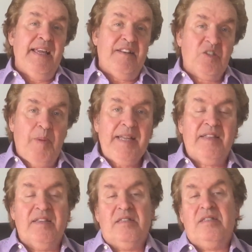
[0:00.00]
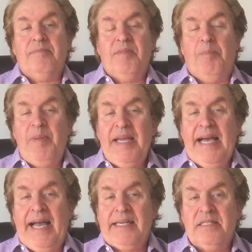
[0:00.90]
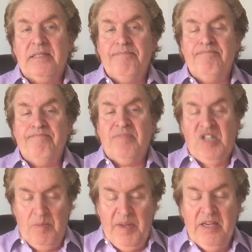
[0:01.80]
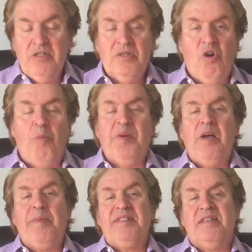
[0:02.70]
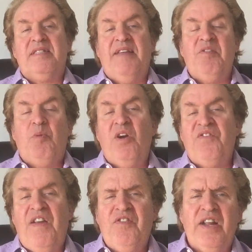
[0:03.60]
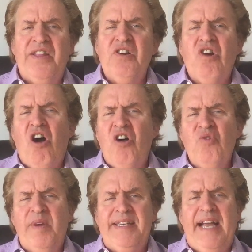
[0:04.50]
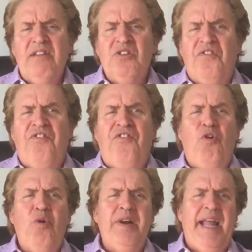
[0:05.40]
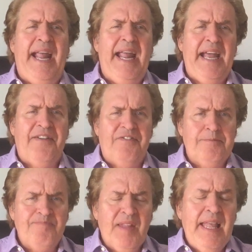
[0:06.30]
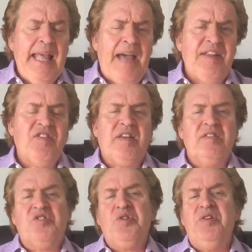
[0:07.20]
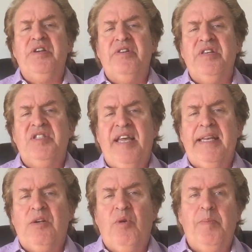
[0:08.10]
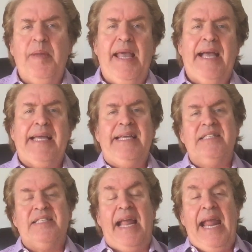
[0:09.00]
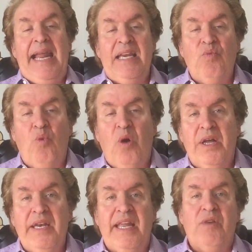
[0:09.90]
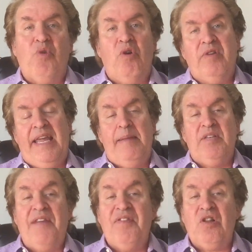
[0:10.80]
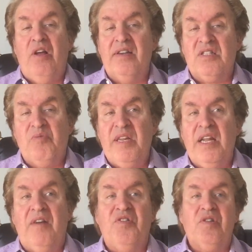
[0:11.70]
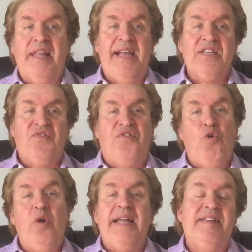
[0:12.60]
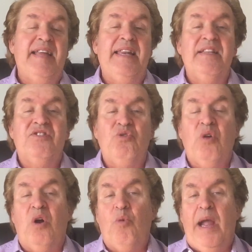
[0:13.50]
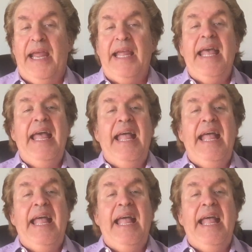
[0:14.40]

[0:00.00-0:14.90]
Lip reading: Despite this, the Peacocks, St. Peter's, opened up as a 7-point favorite, and they're all the way down to 4.5. I think the concern here is that Quinnipiac is 8-1 in road games, having lost 3 of their last 4 and 10-2 away